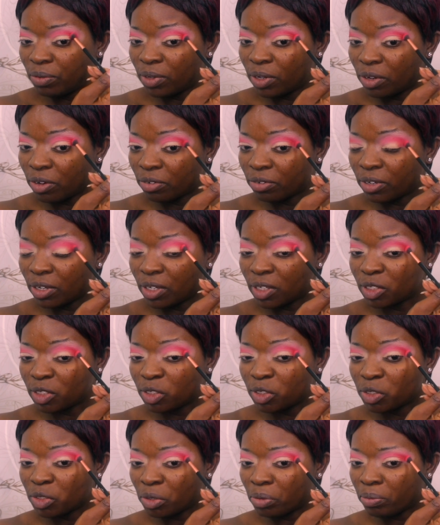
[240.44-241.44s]
of the girlfriend
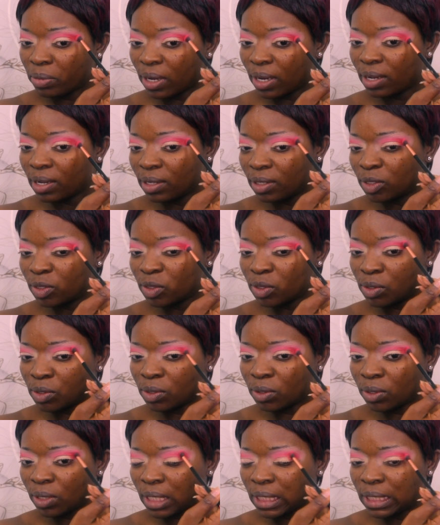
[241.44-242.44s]
is Chioma.
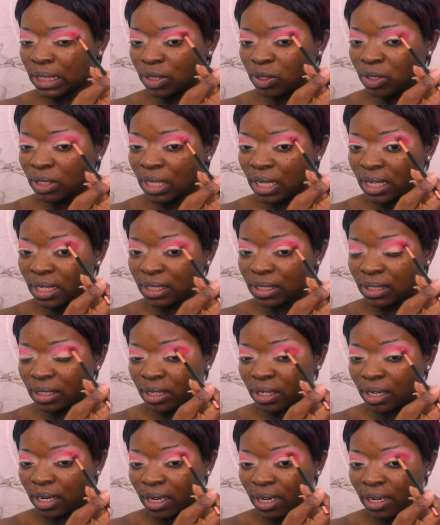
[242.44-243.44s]
So I think today is
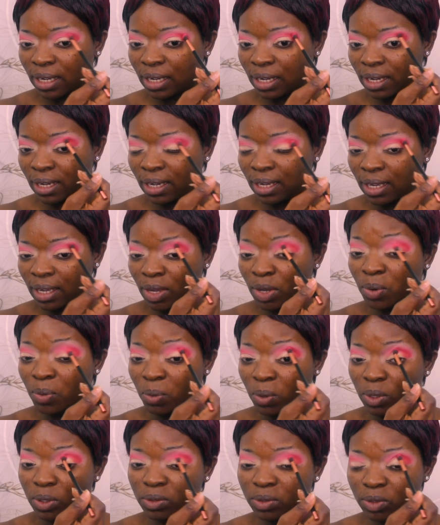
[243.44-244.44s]

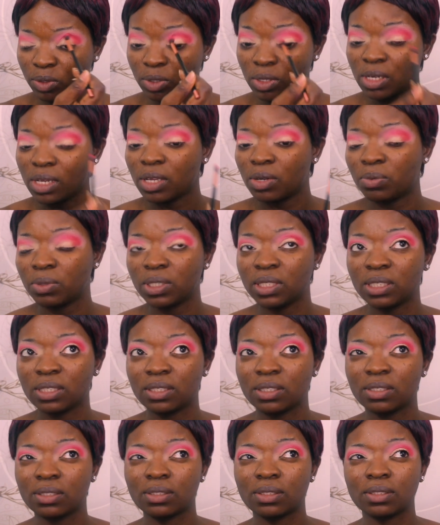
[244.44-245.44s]
today, which
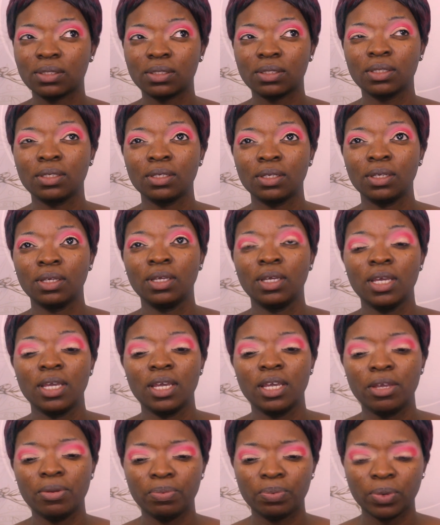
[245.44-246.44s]
is
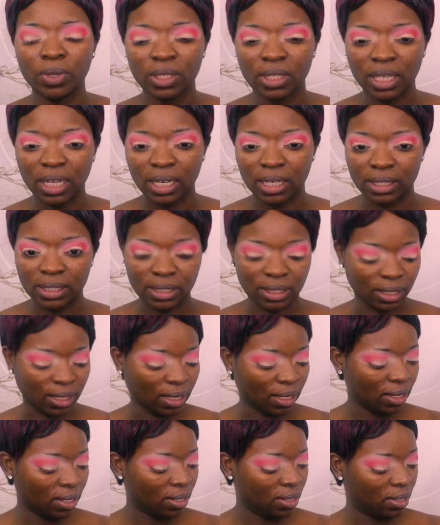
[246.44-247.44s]
April
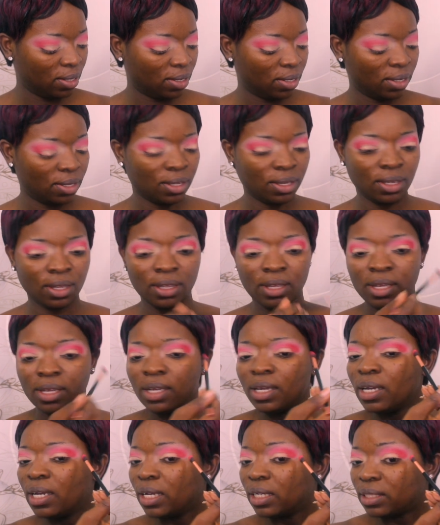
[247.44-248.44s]
30.
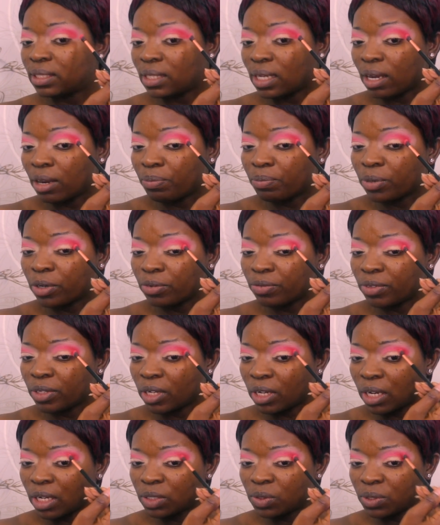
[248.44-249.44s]
It's her
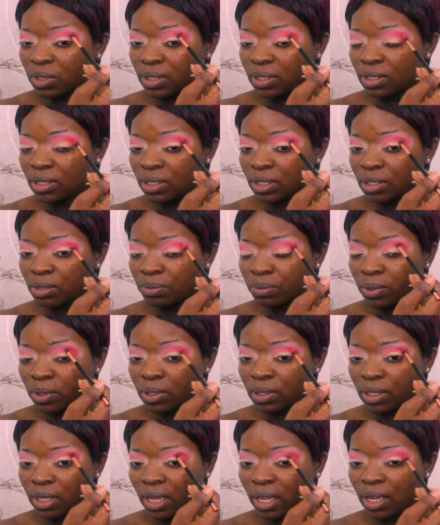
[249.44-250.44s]
birthday, her 26th
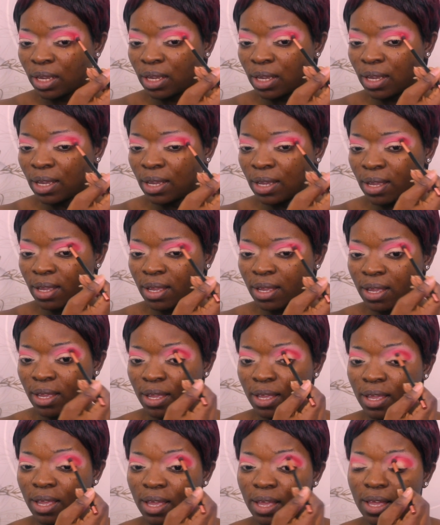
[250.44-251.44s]
birthday,
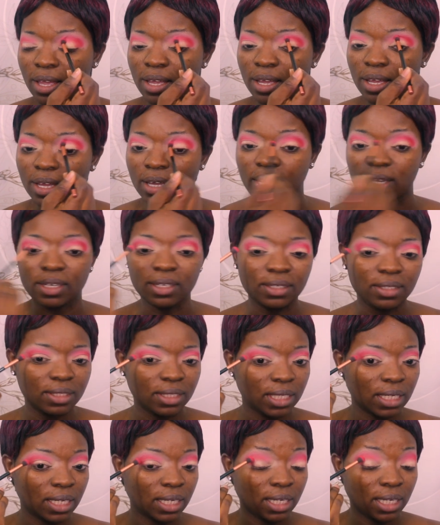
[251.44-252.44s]
and
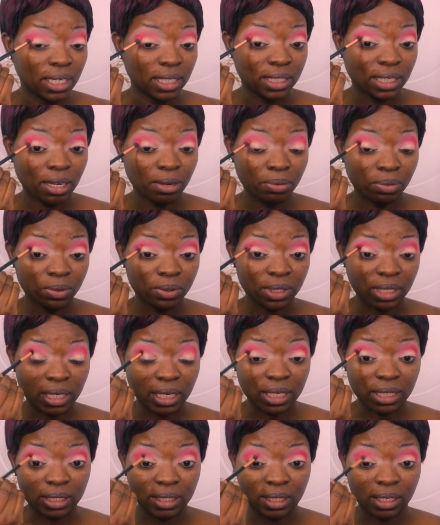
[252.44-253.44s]
it happened
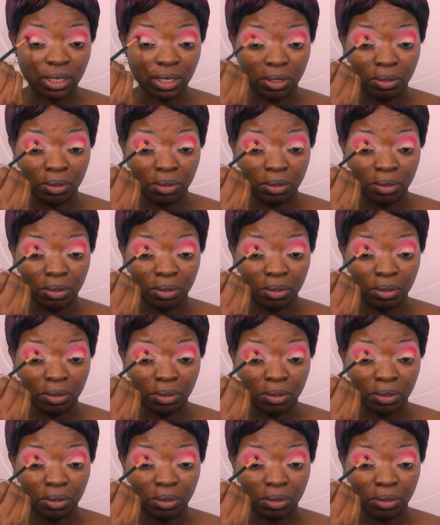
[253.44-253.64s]
that